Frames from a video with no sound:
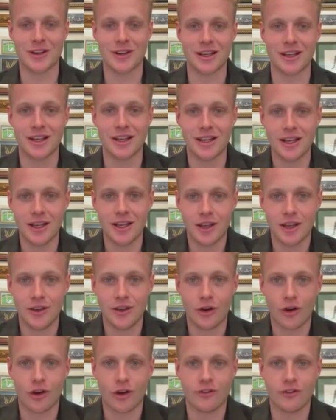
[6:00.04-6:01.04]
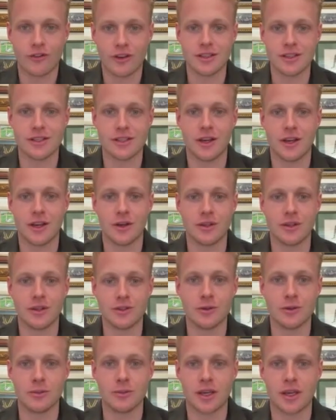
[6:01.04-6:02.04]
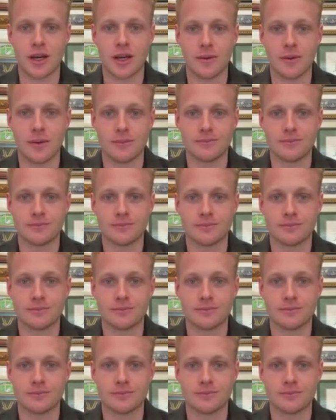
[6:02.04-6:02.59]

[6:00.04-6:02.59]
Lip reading: to knock off Antino in the Doomben Cup.